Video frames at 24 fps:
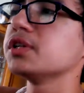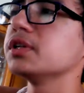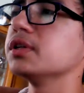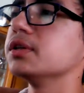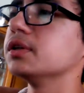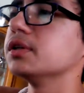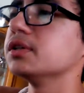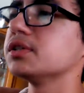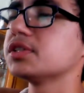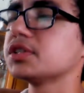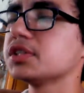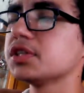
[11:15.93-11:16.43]
and
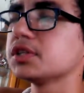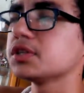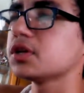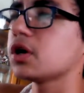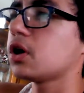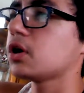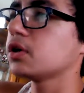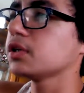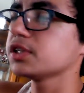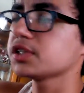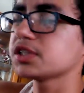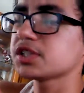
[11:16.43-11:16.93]

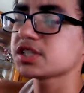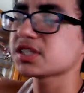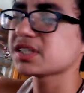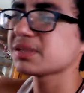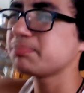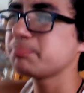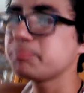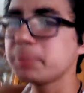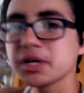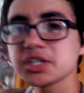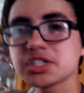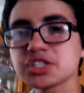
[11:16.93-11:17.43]
just a
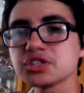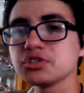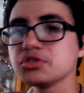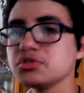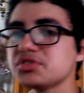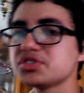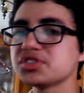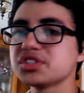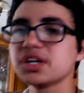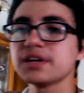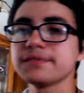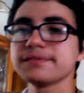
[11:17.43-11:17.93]
bunch of new
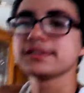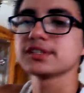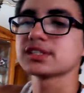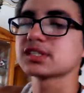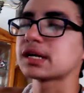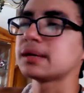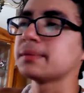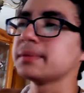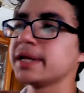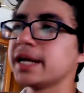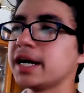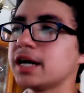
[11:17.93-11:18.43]
stuff that's
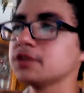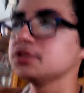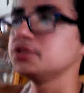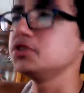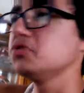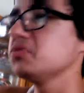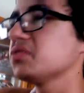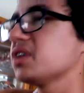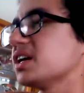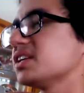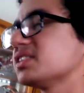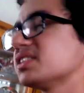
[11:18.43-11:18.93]
coming out
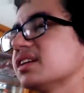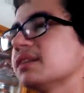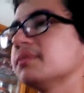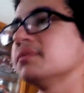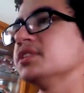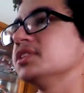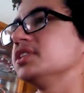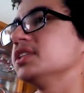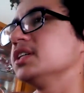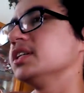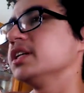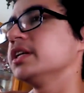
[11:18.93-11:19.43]
in
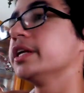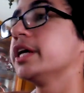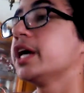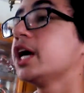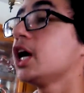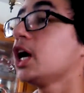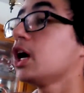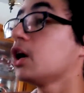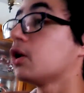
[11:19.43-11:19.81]
2K17.